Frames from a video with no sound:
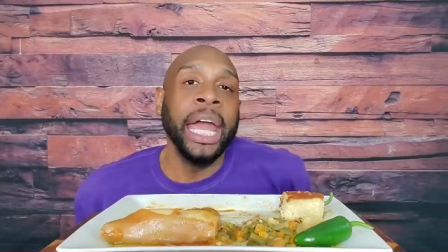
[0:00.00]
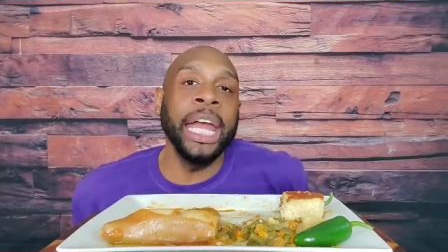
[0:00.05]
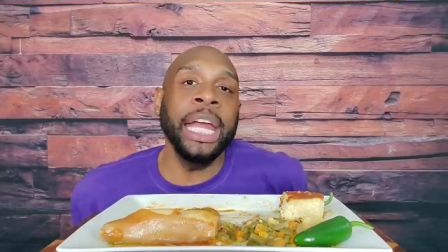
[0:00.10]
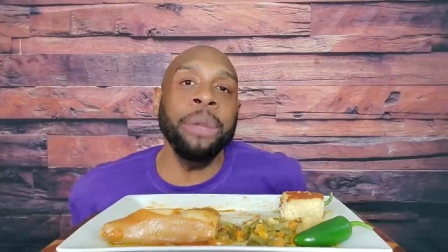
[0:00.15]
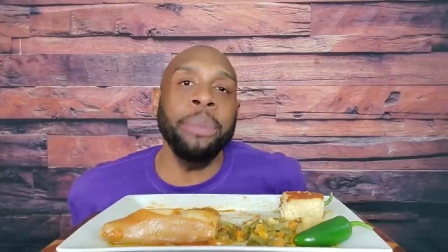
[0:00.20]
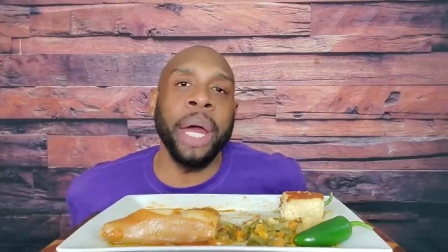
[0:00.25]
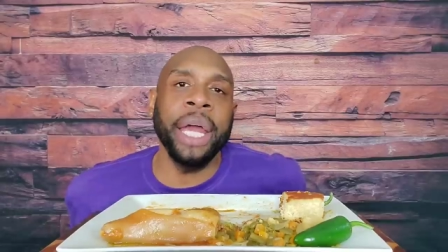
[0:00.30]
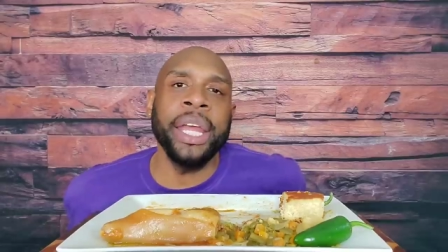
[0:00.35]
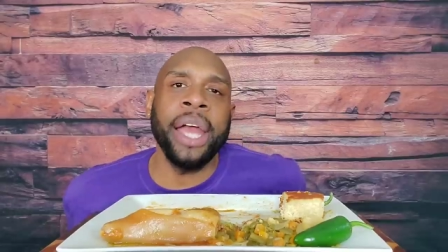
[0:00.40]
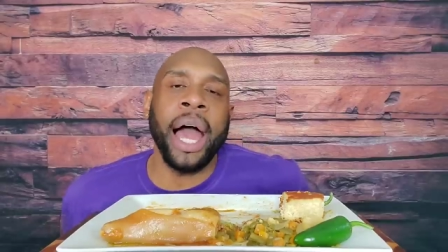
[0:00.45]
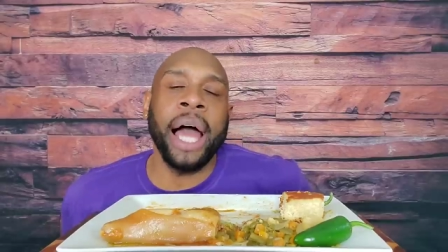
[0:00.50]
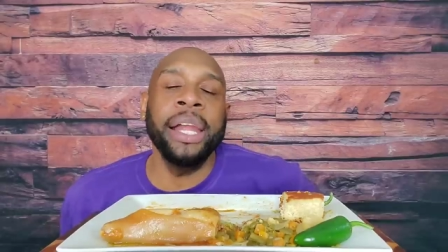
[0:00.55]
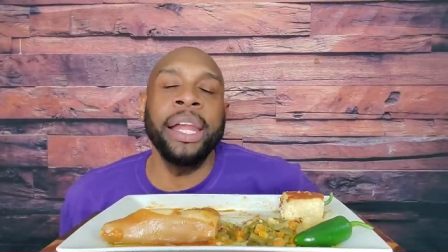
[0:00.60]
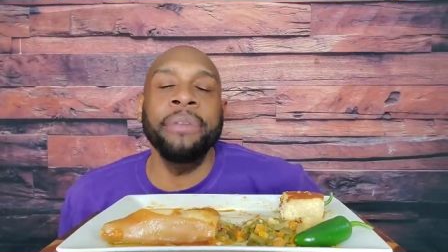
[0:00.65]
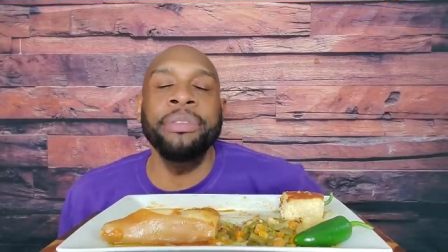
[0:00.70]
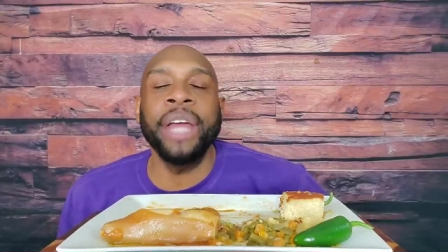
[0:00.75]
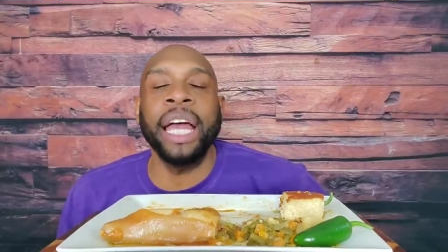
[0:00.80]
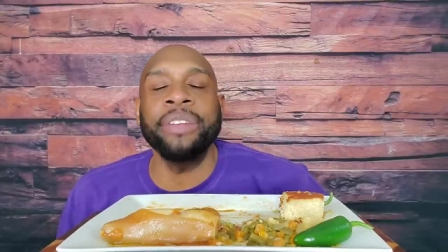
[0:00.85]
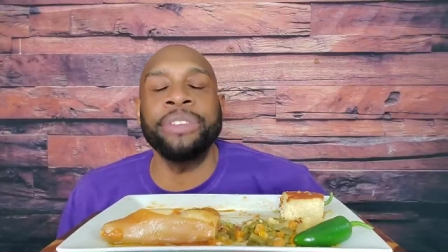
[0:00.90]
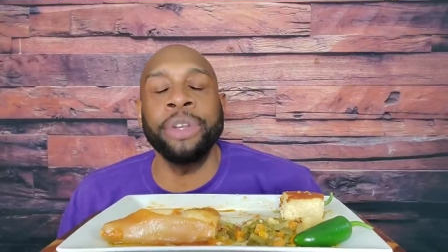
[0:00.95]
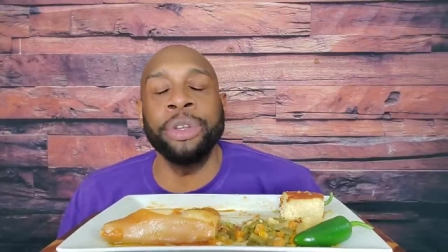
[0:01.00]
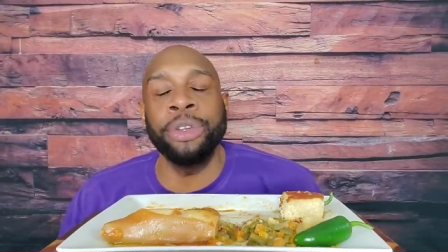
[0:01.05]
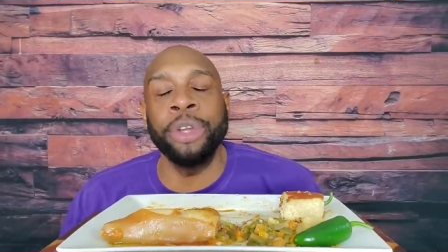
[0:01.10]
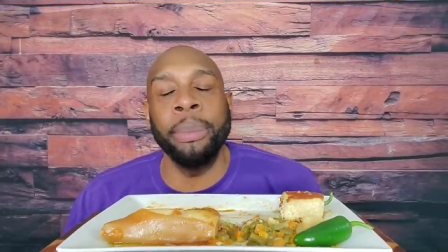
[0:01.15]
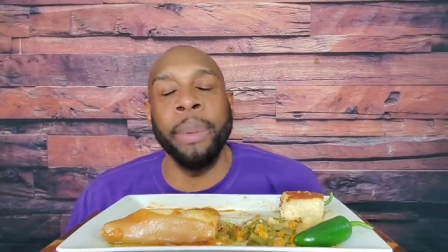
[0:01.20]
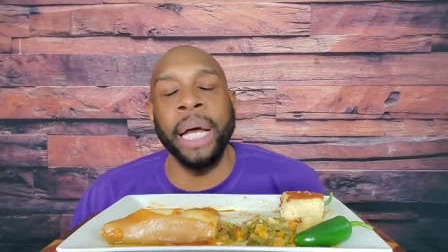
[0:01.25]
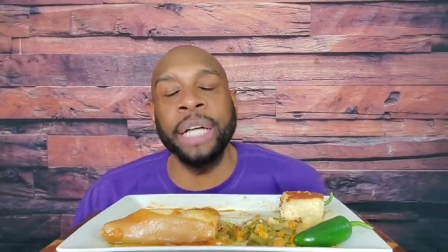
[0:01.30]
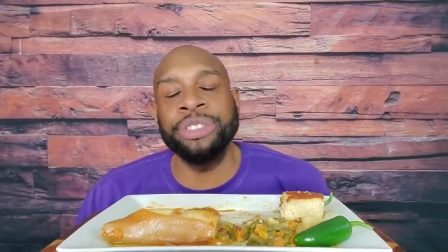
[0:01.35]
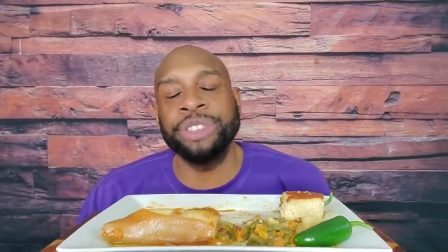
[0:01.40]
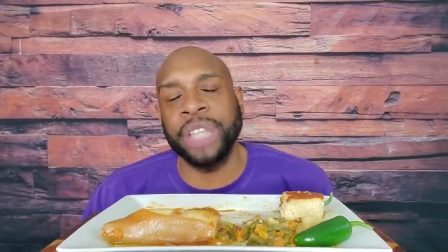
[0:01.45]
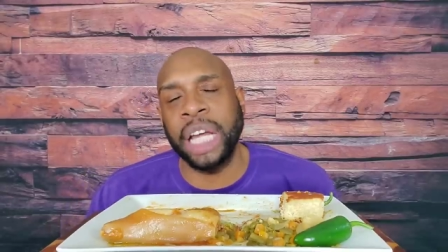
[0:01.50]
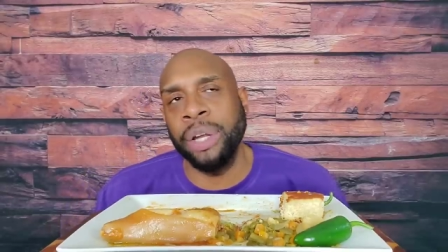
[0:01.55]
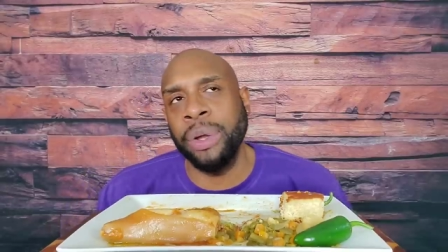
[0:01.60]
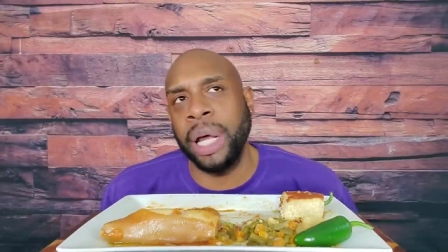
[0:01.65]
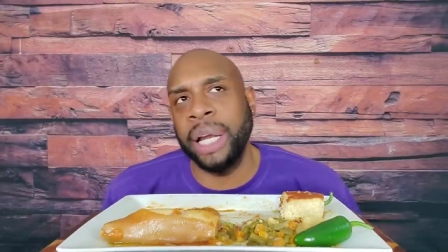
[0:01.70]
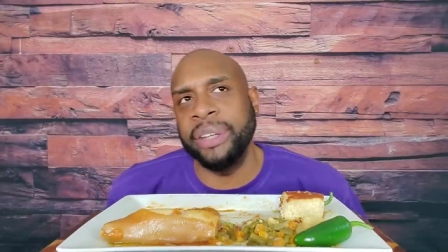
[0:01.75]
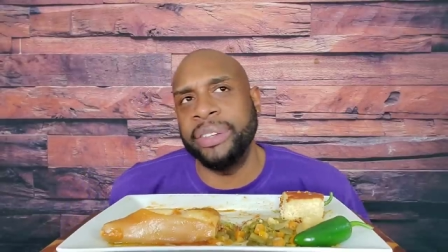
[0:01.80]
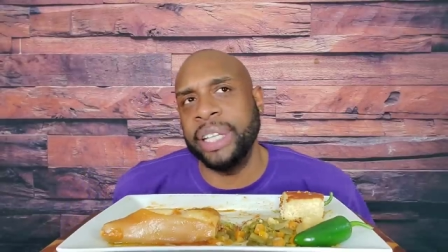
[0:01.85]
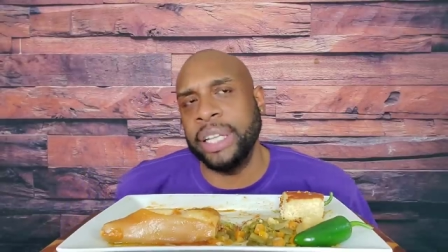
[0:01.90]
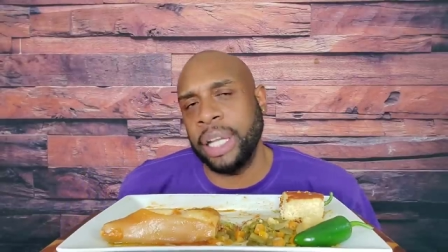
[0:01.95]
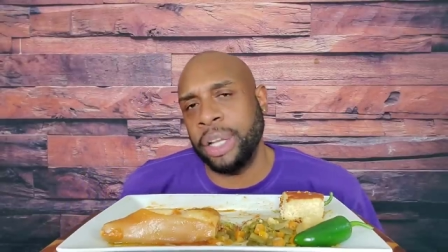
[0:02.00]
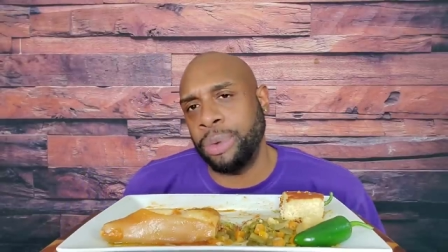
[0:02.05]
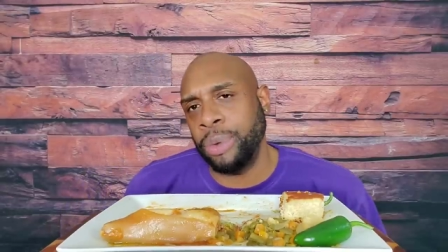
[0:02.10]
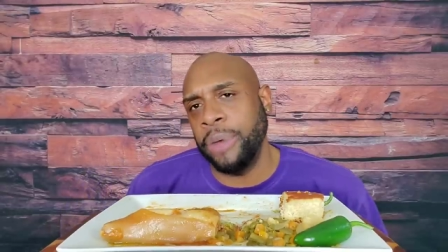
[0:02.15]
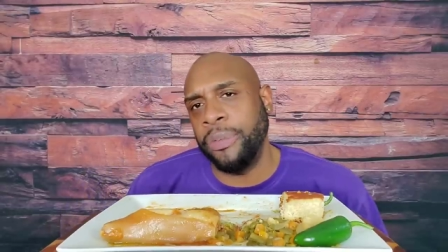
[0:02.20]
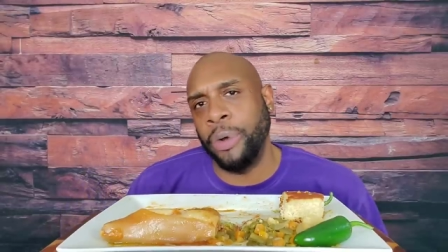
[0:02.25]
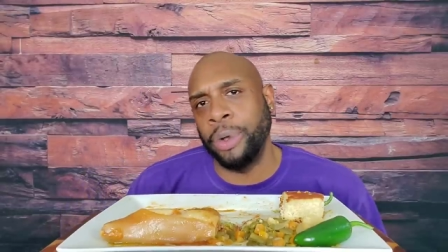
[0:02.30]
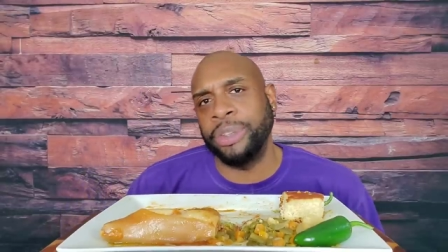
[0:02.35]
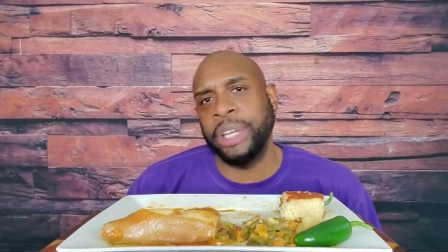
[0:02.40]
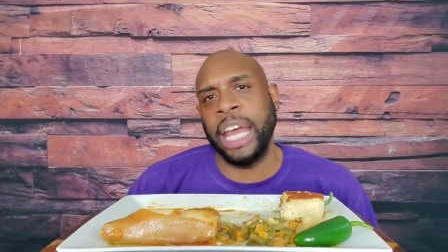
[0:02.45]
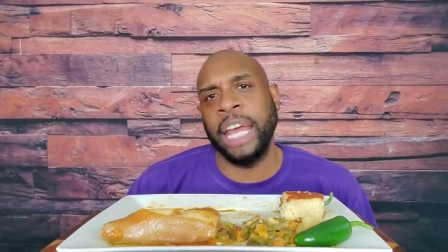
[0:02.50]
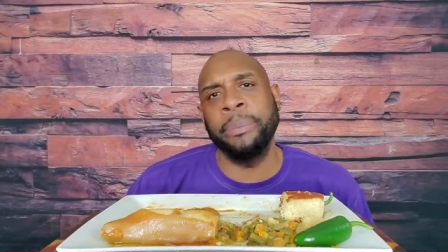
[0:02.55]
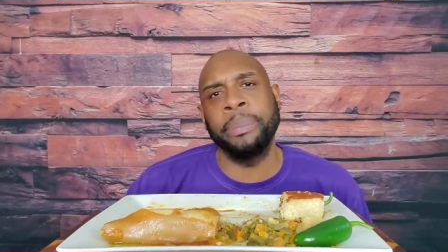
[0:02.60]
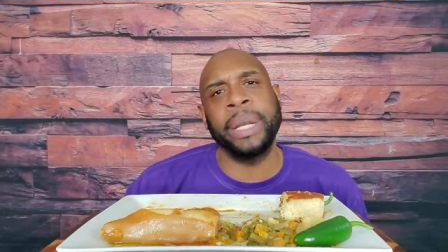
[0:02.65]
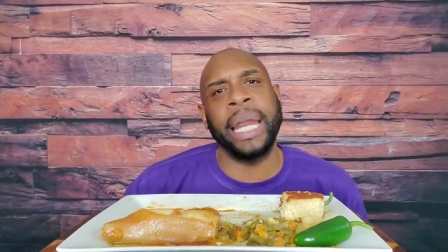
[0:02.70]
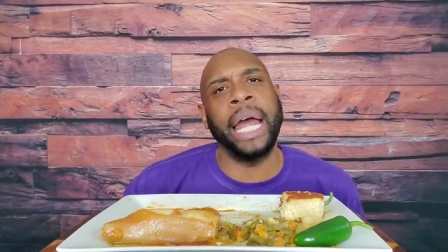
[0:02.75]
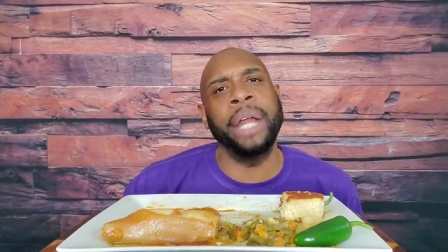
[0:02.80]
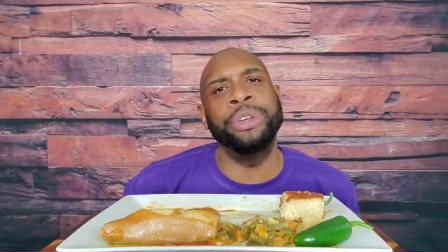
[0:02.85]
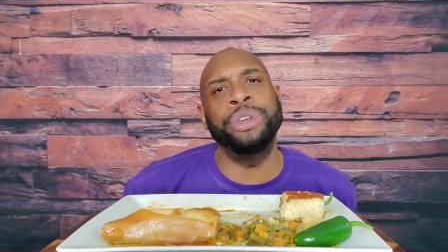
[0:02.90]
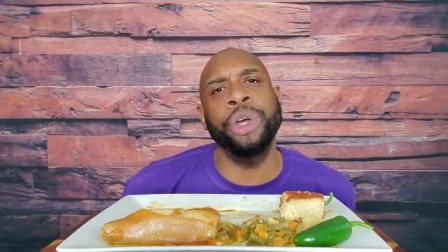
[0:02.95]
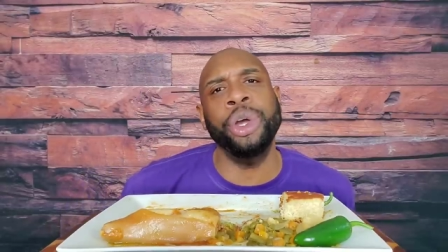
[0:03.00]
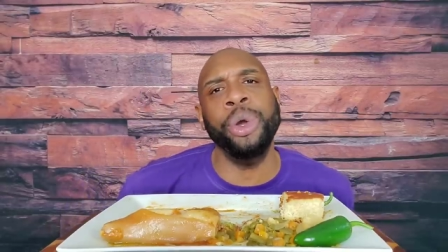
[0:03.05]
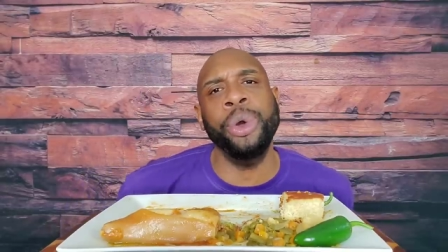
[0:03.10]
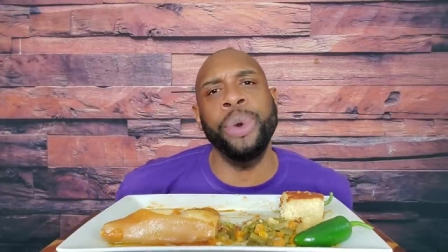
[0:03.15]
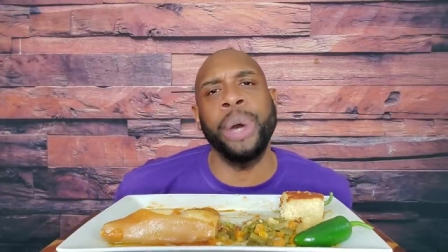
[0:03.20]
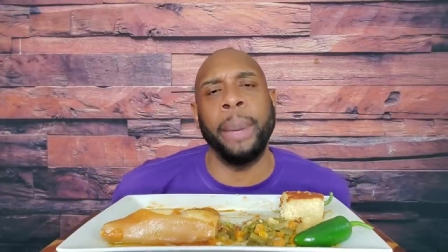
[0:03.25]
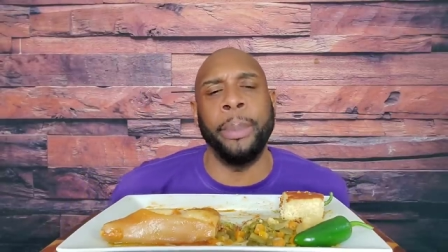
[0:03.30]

Anyway, y'all, love you guys so, so much. I know I done said that 3 or 4 times, but I do.